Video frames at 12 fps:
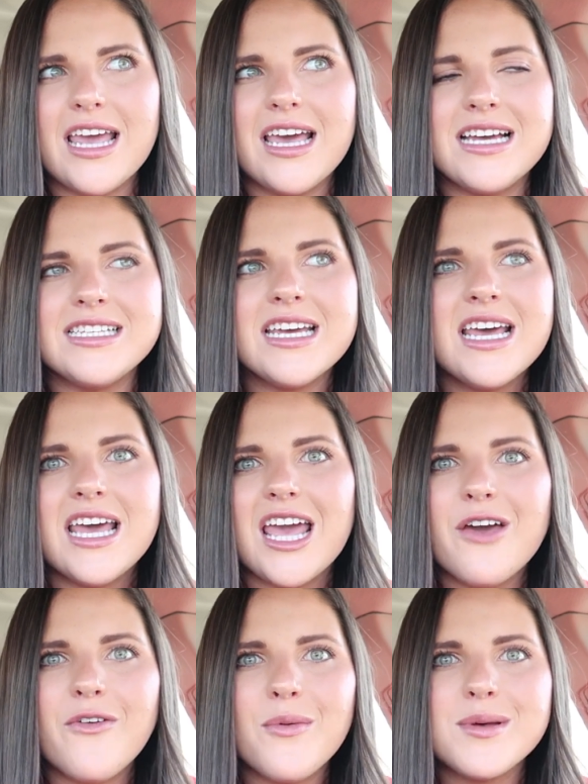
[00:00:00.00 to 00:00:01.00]
And
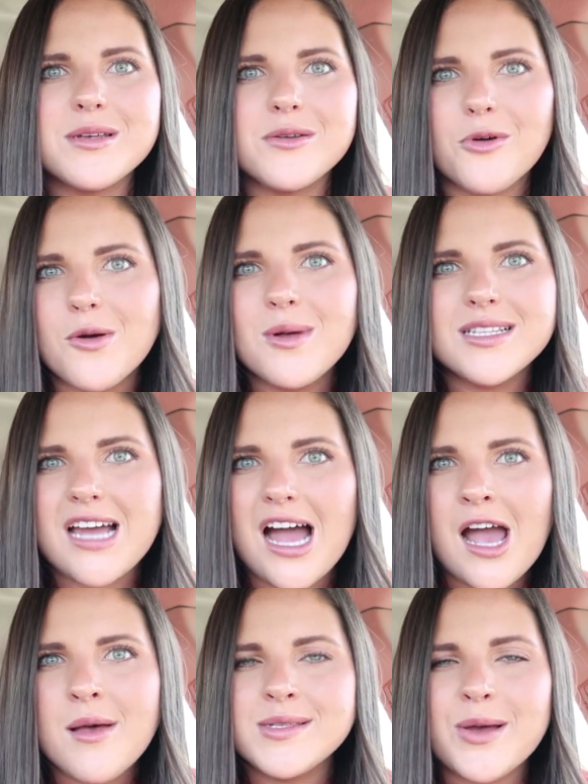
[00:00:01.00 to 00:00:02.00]
if it was normal
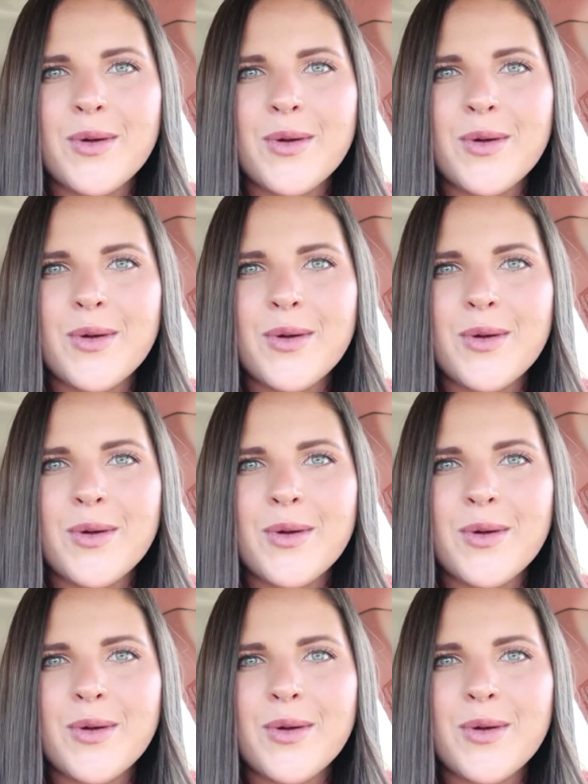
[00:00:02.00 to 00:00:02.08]
times,